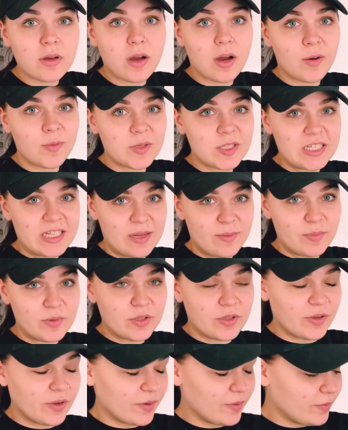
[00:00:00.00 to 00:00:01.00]
Comment down
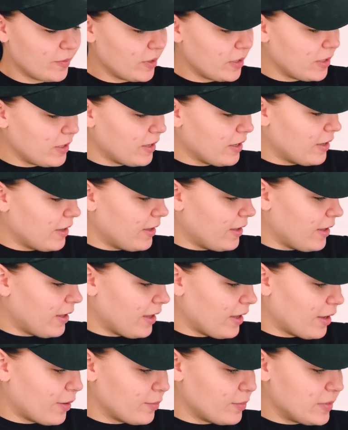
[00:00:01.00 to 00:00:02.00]
below.
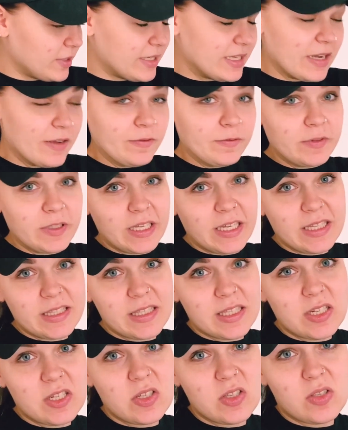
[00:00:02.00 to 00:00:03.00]
Definitely hit
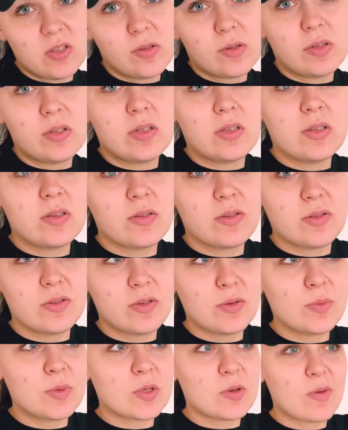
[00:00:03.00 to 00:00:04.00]
the
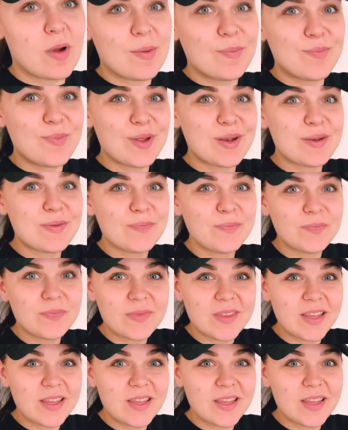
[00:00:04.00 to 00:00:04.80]
subscribe button,